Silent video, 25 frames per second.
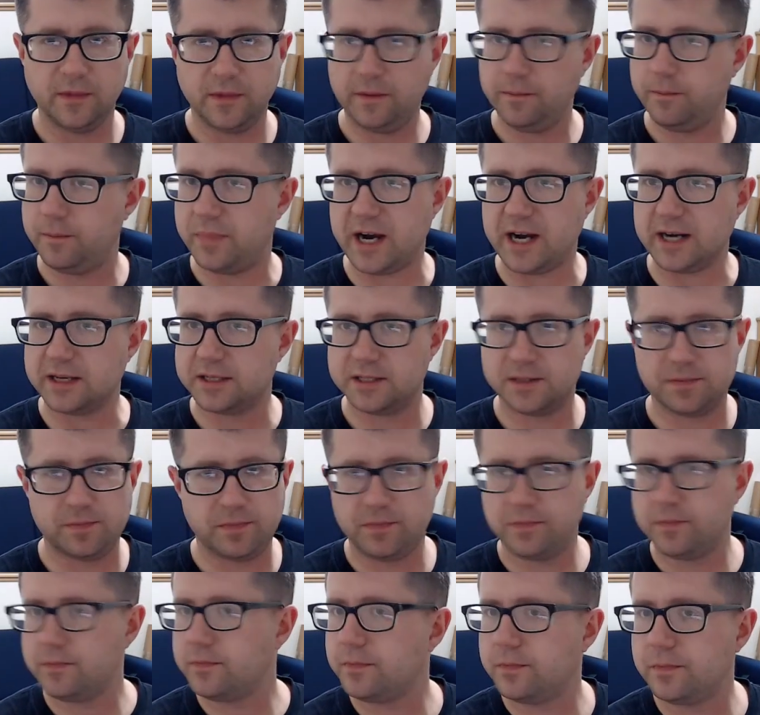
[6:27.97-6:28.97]
box
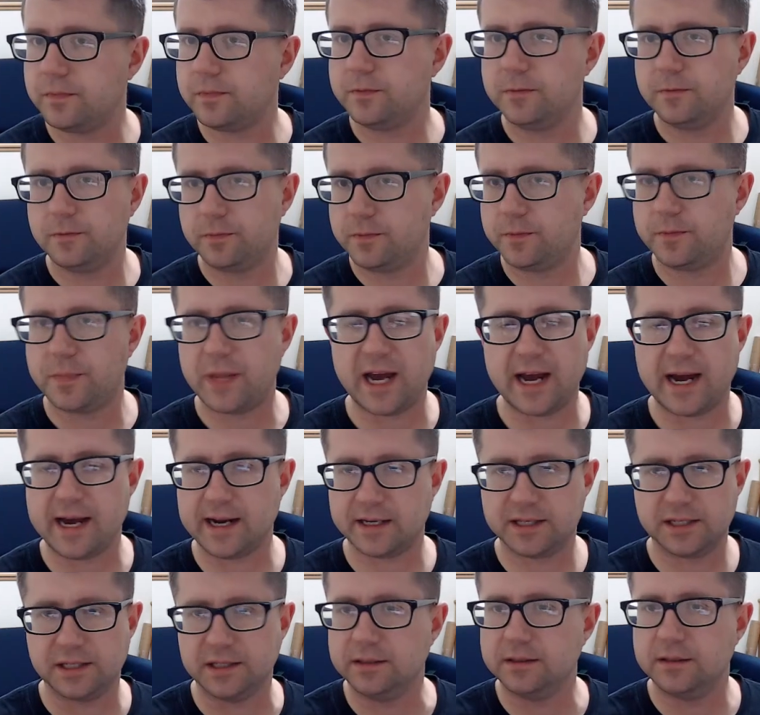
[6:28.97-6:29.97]

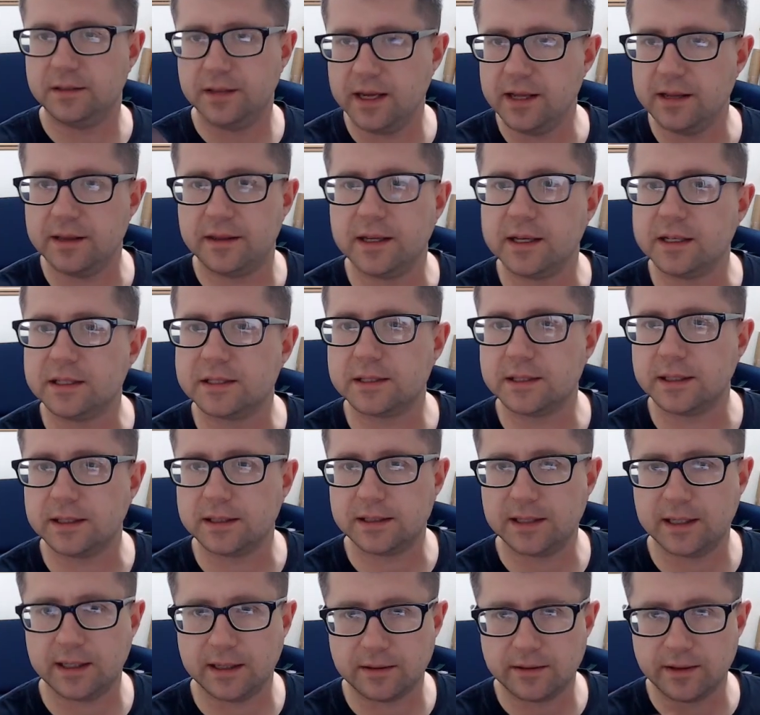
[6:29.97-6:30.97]
packs and things
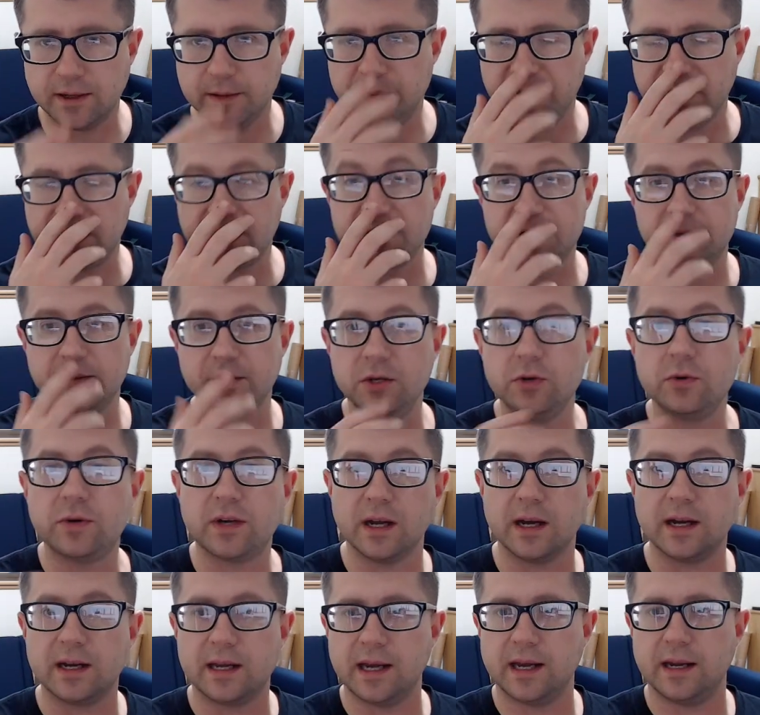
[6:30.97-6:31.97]
like that, right? Because you
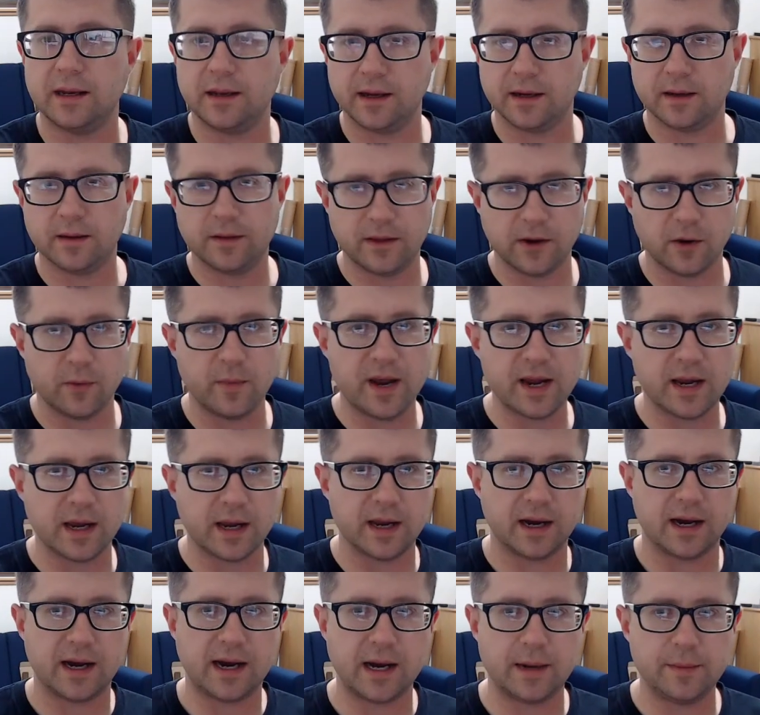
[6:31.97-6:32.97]
can, again, like they're
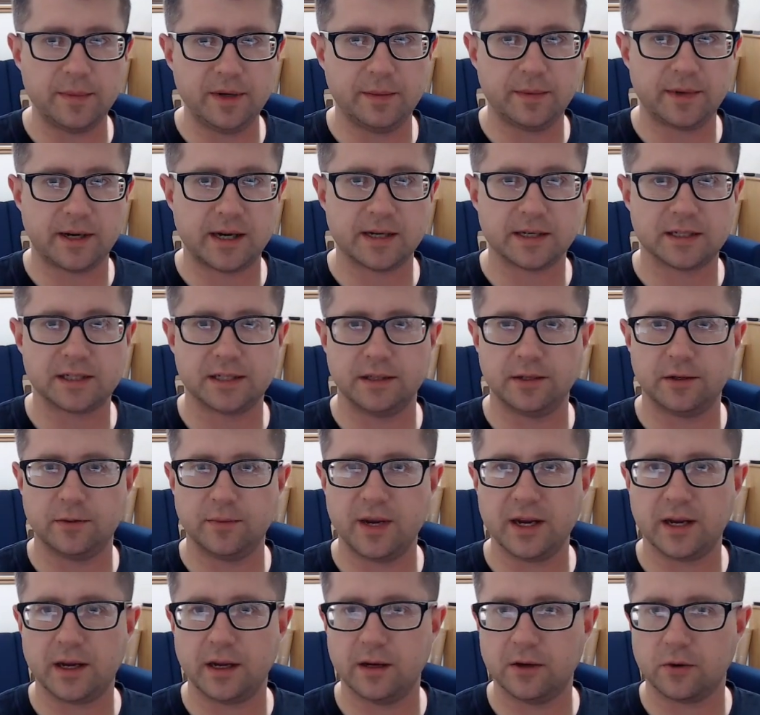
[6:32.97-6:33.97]
making a hobby box and they're
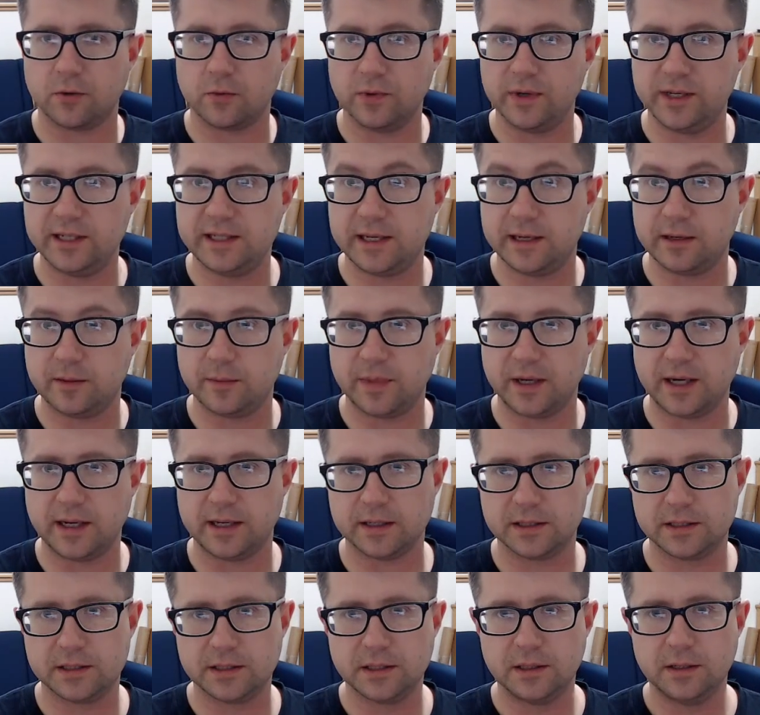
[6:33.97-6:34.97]
making a retail
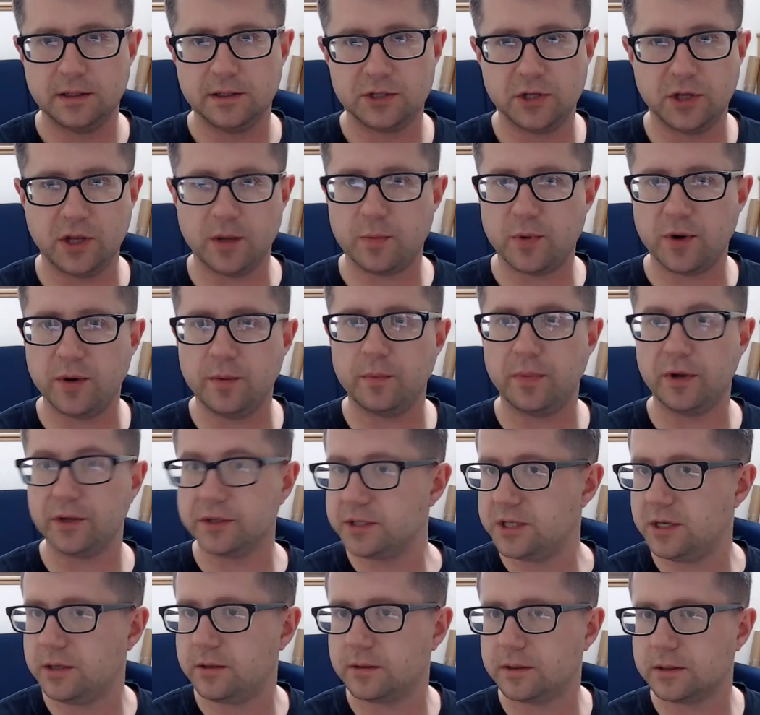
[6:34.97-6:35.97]
box. So they print both
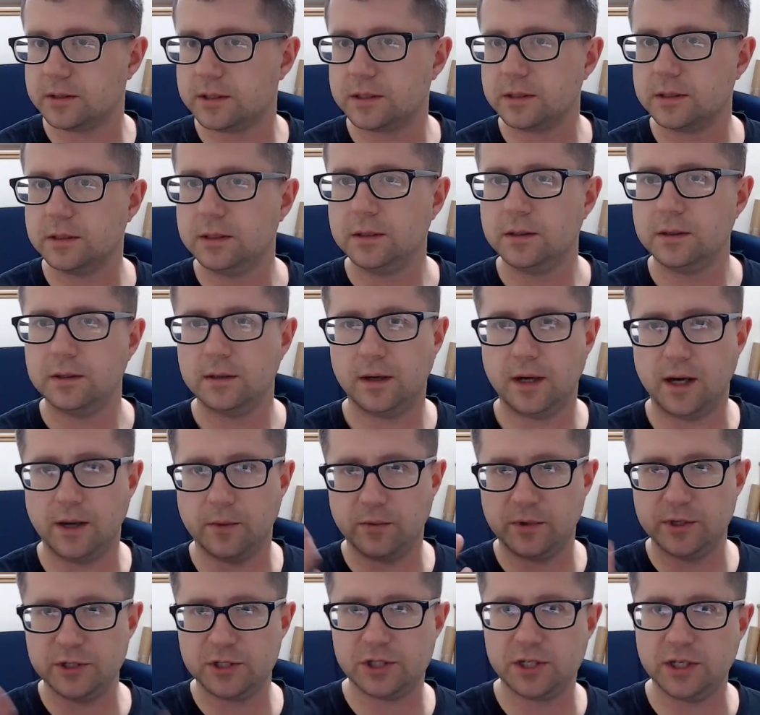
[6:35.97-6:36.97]
secrets on
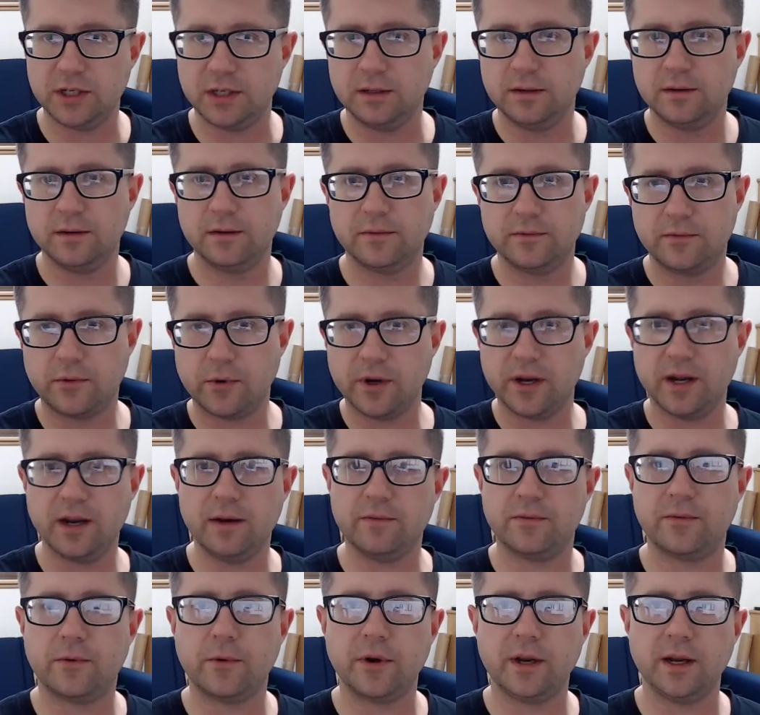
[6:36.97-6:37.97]
one sheet, 48
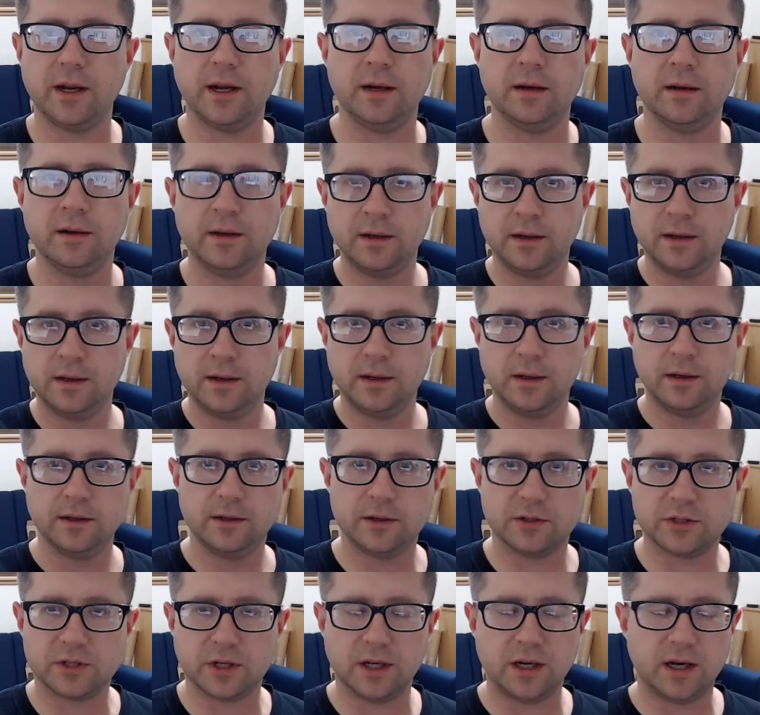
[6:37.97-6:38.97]
and 48.
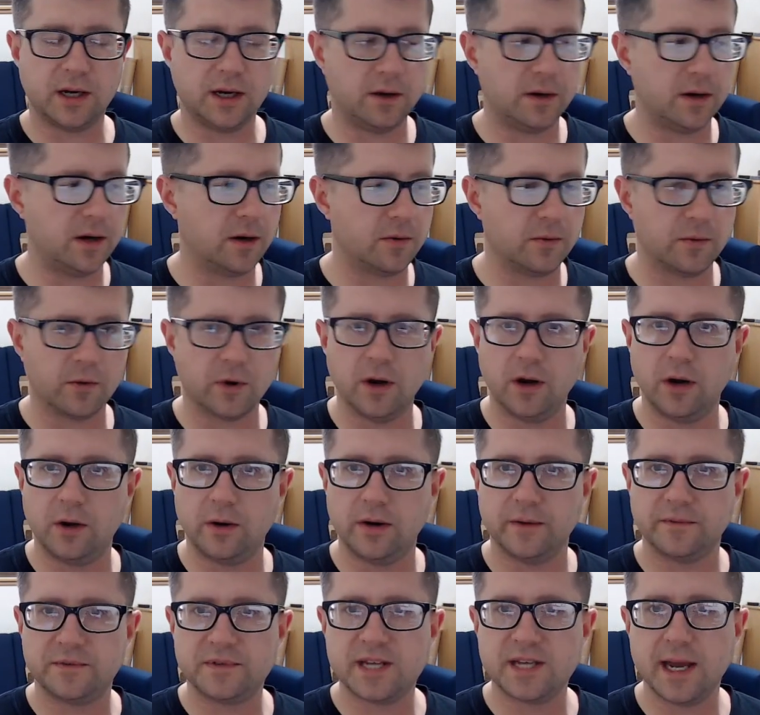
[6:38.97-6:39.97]
There's a
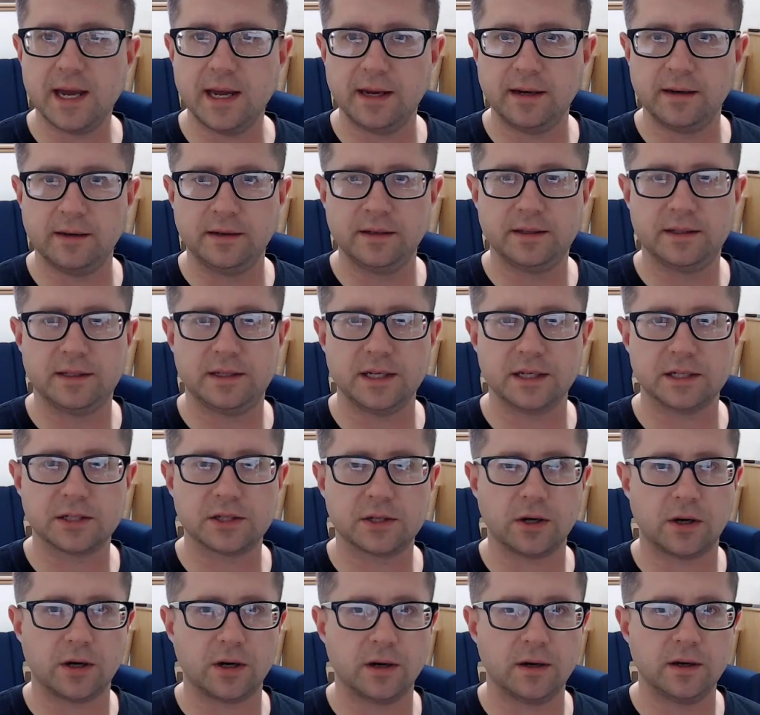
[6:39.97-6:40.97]
row of 10
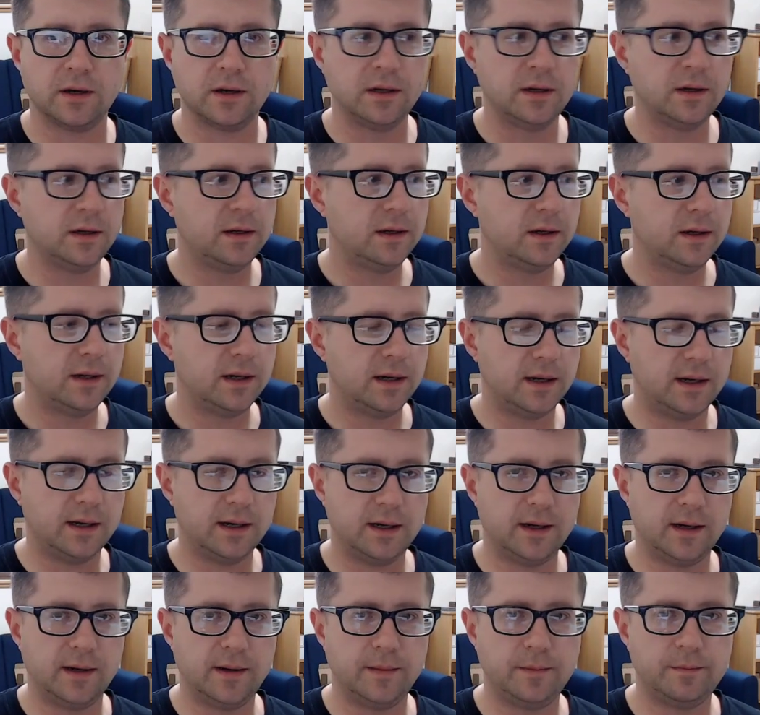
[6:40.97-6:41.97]
discard
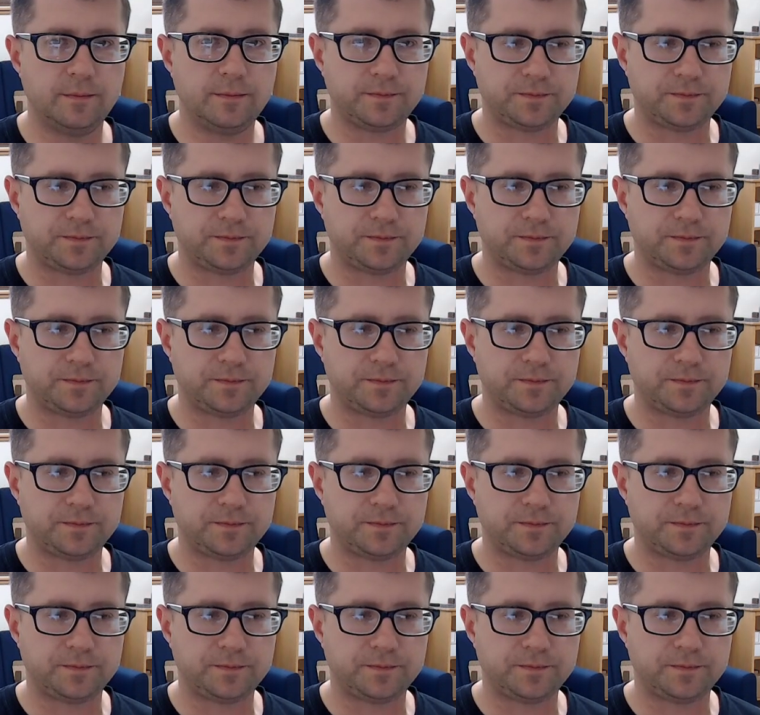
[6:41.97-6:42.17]
test